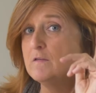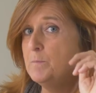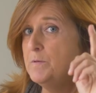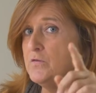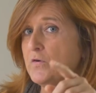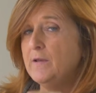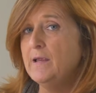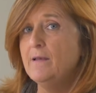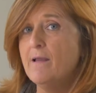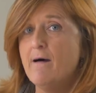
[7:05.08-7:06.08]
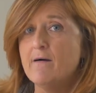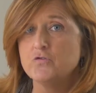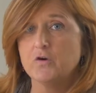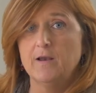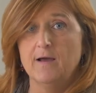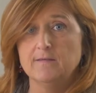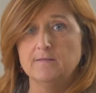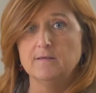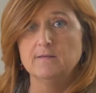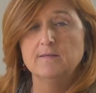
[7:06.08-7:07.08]
especially in large
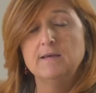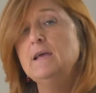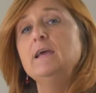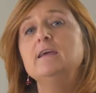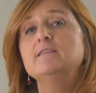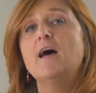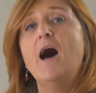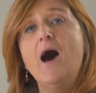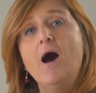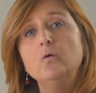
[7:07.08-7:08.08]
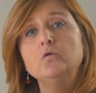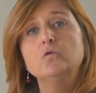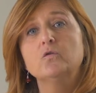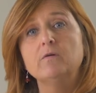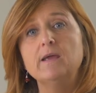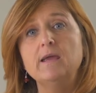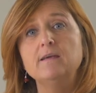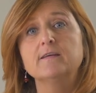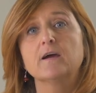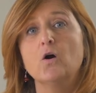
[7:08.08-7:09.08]
classes, is how to
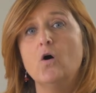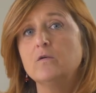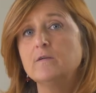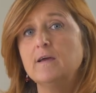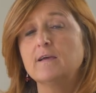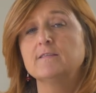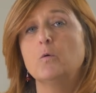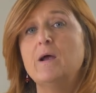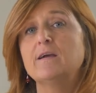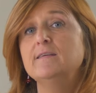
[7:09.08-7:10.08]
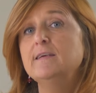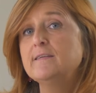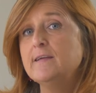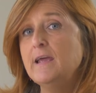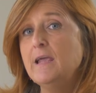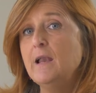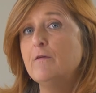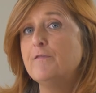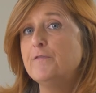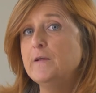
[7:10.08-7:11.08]
create a context where
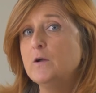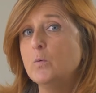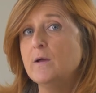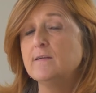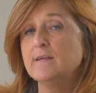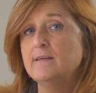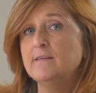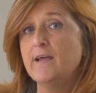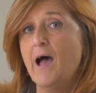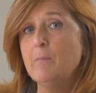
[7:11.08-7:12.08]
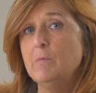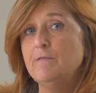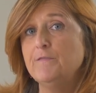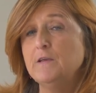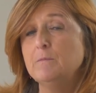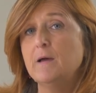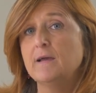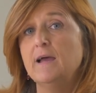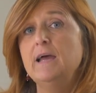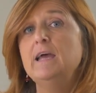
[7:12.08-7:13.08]
detailed, frequent, and timely
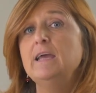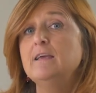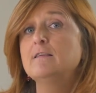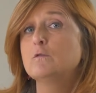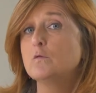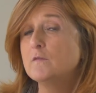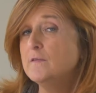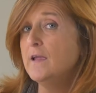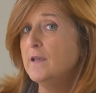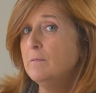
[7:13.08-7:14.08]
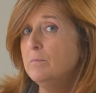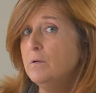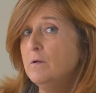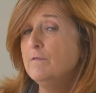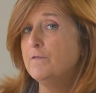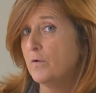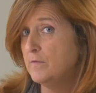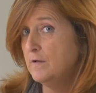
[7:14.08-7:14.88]
feedback is sustainable for the